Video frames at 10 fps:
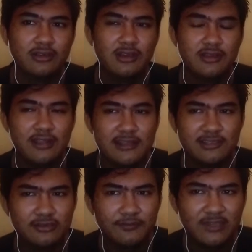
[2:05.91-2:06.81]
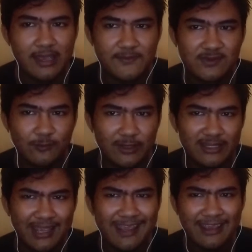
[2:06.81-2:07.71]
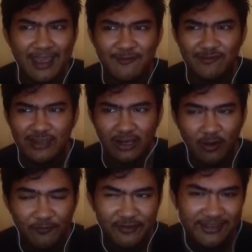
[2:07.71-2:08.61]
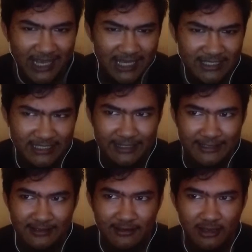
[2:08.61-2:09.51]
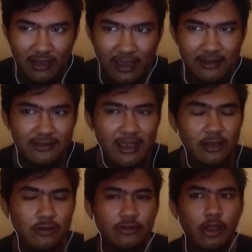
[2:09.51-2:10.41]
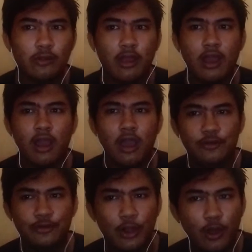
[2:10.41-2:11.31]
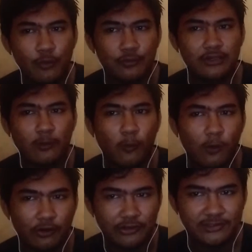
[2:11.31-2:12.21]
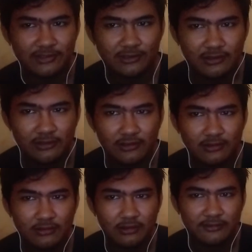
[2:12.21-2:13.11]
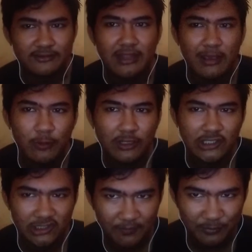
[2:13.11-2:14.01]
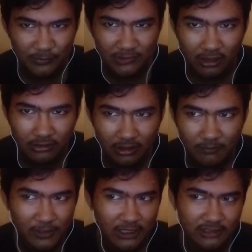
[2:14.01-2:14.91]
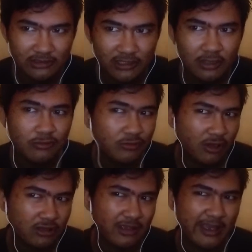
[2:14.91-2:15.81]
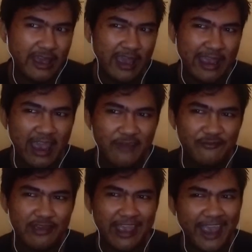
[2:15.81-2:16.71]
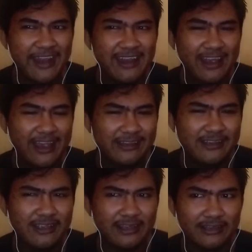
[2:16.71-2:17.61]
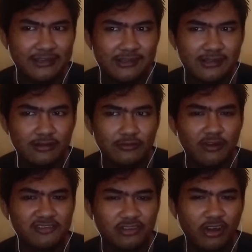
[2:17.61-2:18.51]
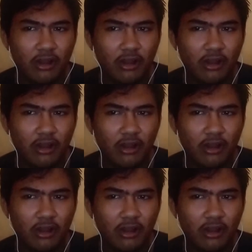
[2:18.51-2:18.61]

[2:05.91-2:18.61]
Then sometimes when they have the conversations and they do not know the words, they will stop talking because they do not have any ideas to talk.